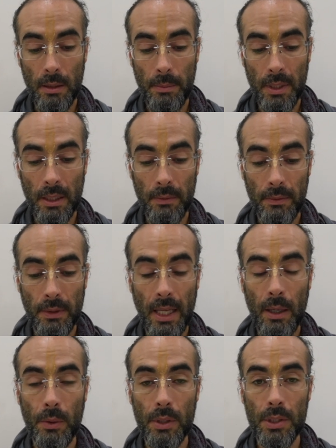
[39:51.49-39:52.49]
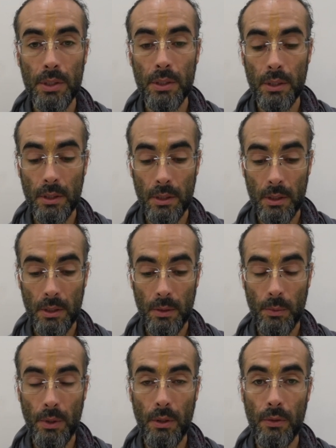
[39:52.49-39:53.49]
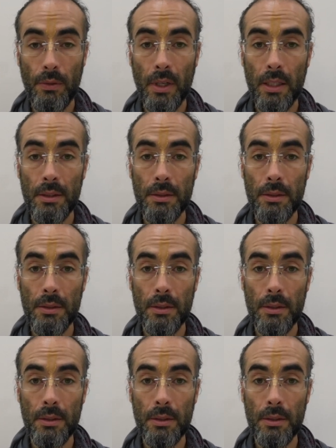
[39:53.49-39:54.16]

picking flowers with her friends.